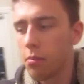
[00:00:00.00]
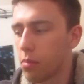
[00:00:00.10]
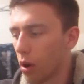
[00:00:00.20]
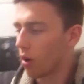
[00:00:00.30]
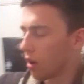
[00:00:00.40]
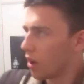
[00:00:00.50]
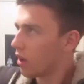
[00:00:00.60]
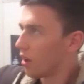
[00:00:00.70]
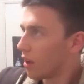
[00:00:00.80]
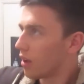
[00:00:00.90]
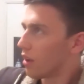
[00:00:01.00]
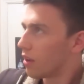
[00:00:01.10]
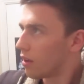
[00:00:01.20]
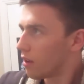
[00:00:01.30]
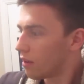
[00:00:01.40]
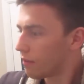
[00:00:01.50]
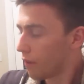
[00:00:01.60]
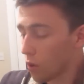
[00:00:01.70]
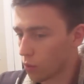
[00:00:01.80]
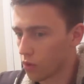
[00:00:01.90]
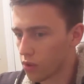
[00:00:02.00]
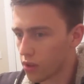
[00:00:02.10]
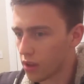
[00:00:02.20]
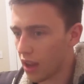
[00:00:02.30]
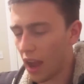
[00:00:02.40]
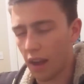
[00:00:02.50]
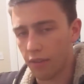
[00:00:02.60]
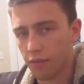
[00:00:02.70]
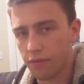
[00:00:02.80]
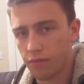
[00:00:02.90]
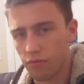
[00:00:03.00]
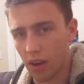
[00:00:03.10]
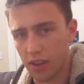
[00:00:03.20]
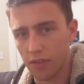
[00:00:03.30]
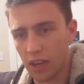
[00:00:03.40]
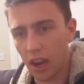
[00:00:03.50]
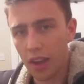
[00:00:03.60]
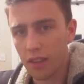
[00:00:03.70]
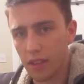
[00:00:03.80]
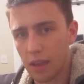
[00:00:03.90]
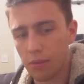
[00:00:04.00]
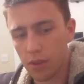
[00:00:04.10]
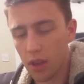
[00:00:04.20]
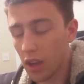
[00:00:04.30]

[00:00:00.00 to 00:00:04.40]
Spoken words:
But phones have relatively light themes,